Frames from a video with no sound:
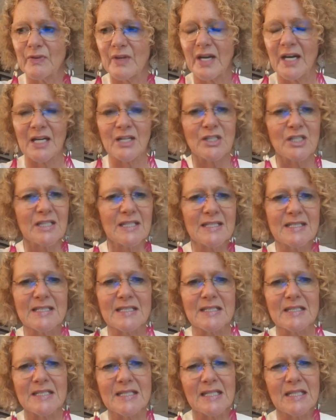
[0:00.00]
that actually
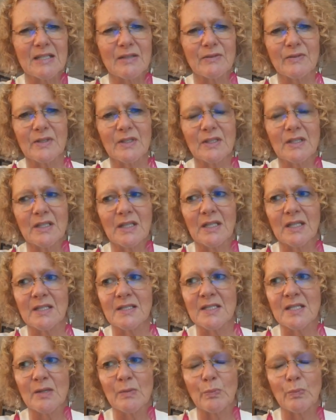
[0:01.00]
isn't significant and isn't